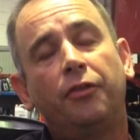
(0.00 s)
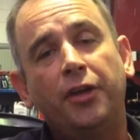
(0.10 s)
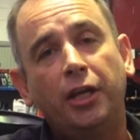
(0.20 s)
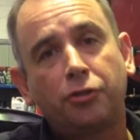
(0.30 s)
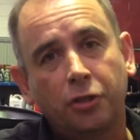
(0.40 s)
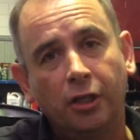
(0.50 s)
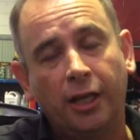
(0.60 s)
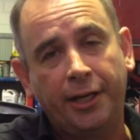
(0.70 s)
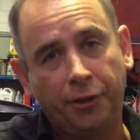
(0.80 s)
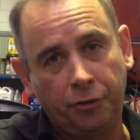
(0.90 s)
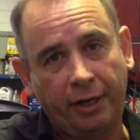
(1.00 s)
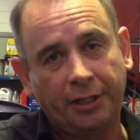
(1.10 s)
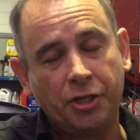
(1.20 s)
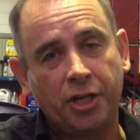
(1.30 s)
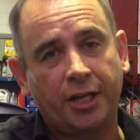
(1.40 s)
the 2 litre direct
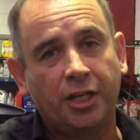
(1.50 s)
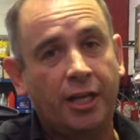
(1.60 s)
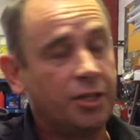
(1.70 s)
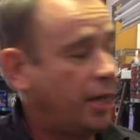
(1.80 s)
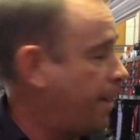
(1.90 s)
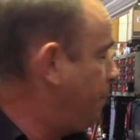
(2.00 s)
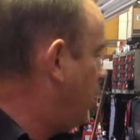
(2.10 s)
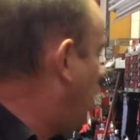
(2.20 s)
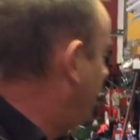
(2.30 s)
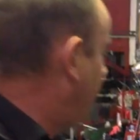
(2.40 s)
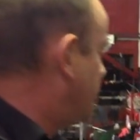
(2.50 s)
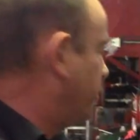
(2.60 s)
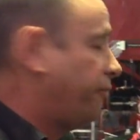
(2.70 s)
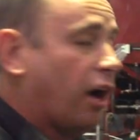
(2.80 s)
injection engine and behind me is the